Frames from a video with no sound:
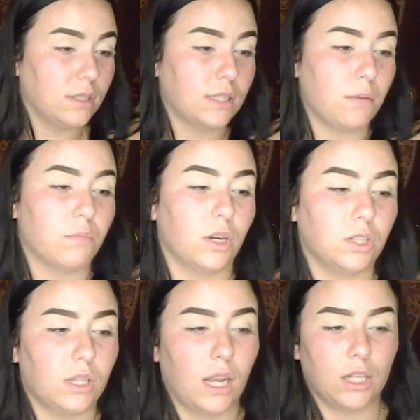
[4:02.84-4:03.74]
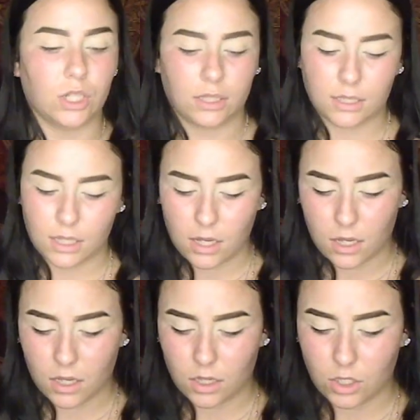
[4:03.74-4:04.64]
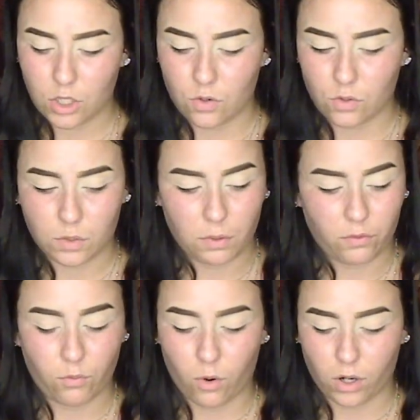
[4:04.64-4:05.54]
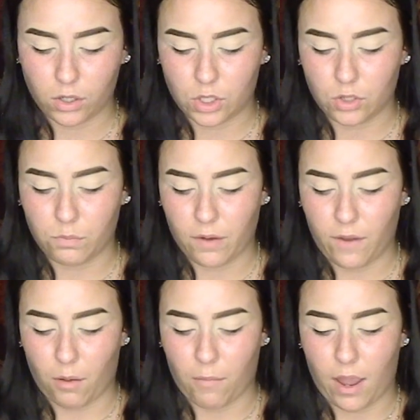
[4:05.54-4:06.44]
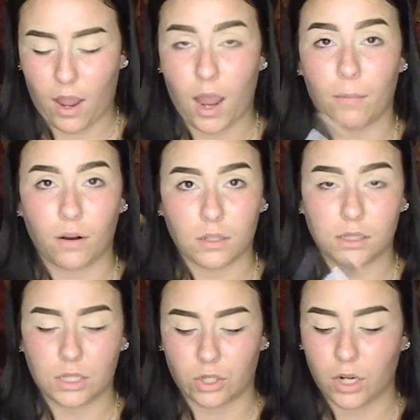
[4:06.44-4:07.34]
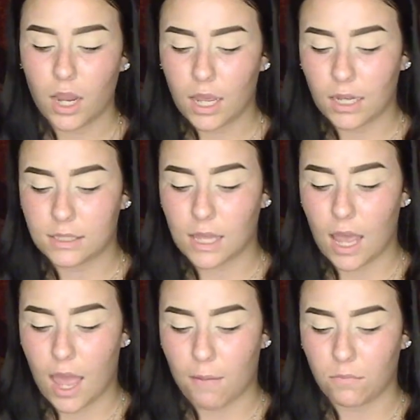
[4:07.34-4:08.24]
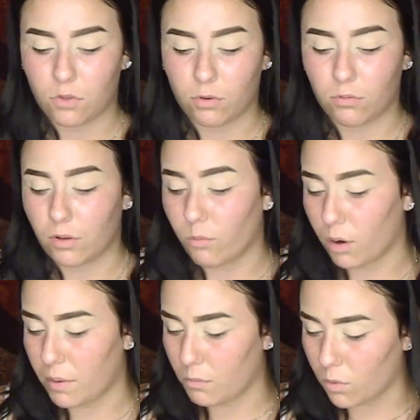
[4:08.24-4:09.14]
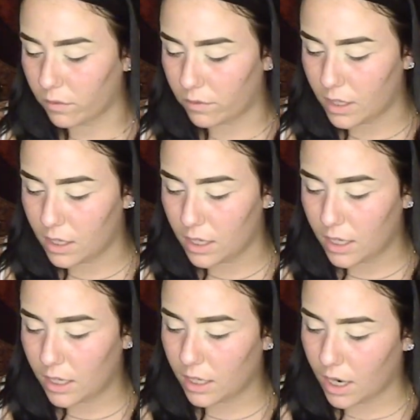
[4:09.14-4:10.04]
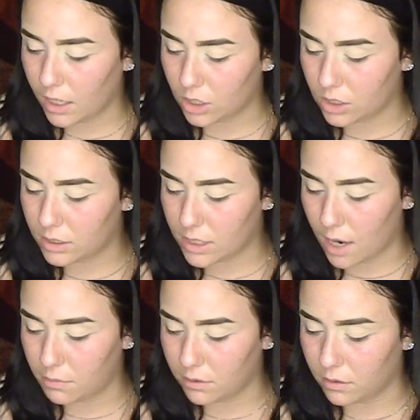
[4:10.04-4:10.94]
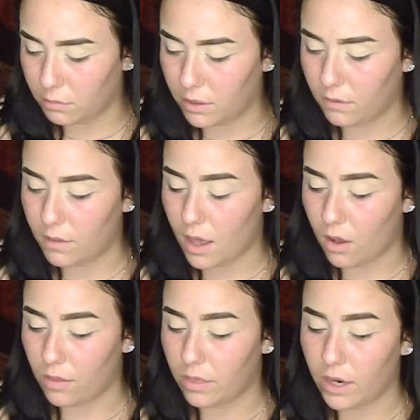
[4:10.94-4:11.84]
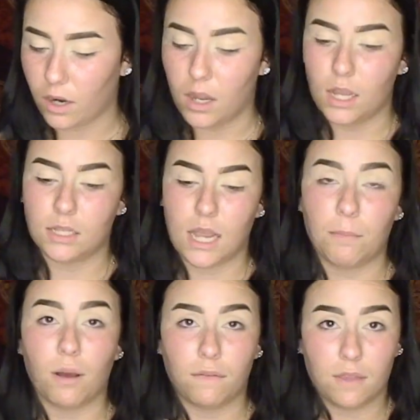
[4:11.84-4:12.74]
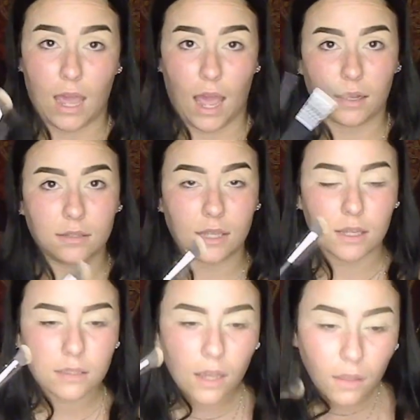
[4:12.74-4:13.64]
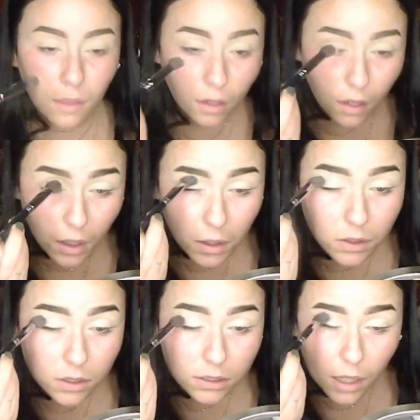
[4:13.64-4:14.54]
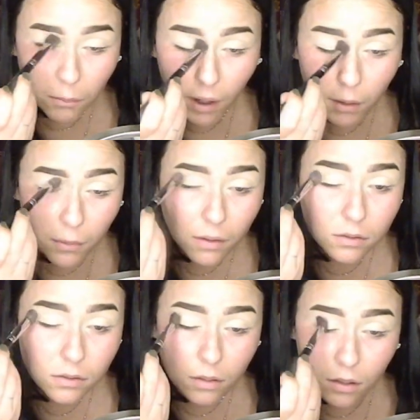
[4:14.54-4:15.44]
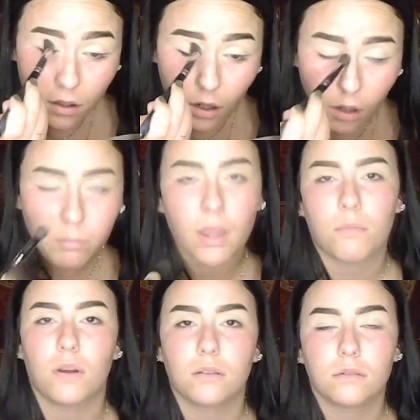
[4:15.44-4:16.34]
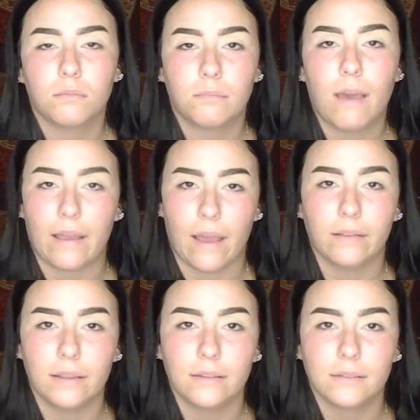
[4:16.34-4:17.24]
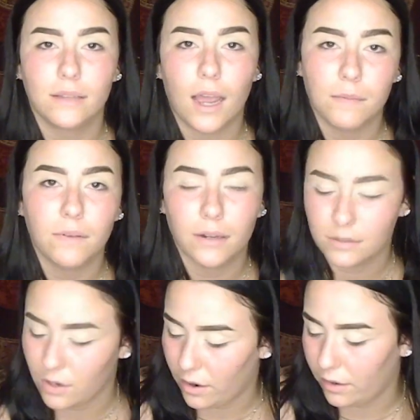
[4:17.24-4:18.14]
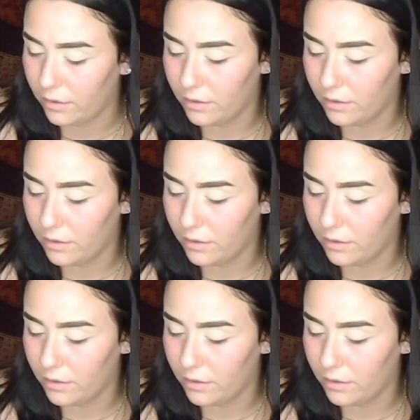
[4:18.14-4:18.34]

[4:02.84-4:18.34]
the same brush that I just used before to buff out my eyebrow concealer. It's the M334 by Morphe kind of just grab a little bit of that on there, tap off the excess, and then just set my eyebrows, or my eyebrows, my eyelids. I'm very sorry.